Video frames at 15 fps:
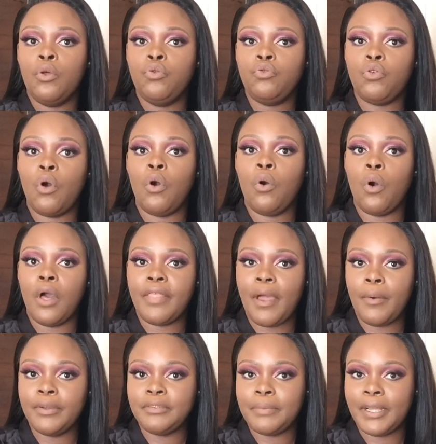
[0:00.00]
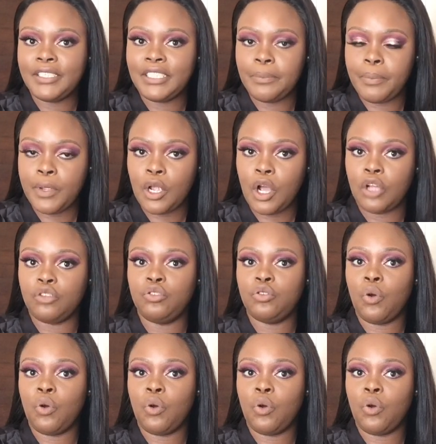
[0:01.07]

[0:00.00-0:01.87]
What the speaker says: So that was my shipping cost.